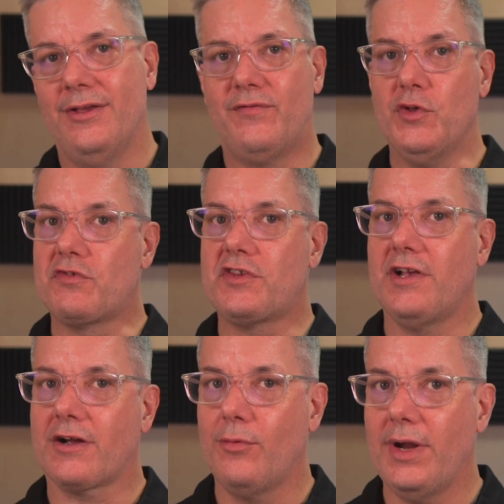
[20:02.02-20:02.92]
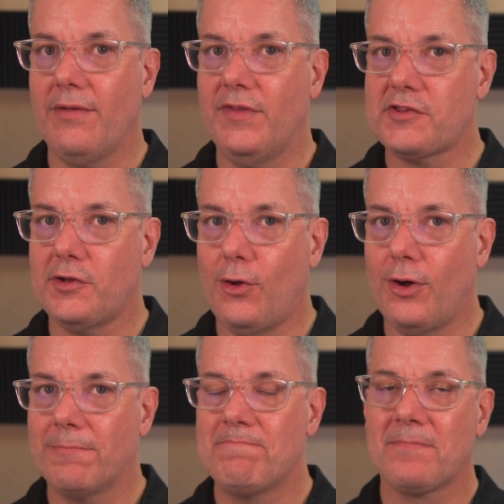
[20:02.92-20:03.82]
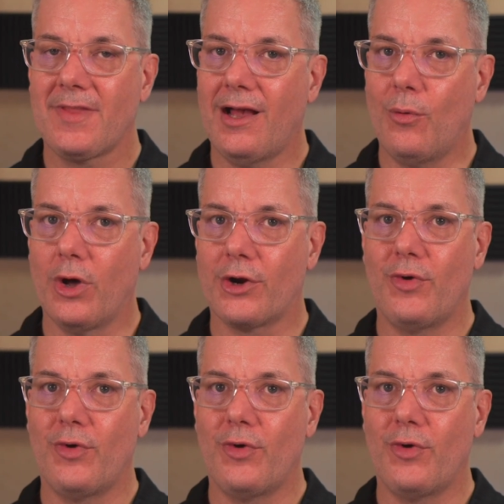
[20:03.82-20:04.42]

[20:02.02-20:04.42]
if you've stuck around this long, I want to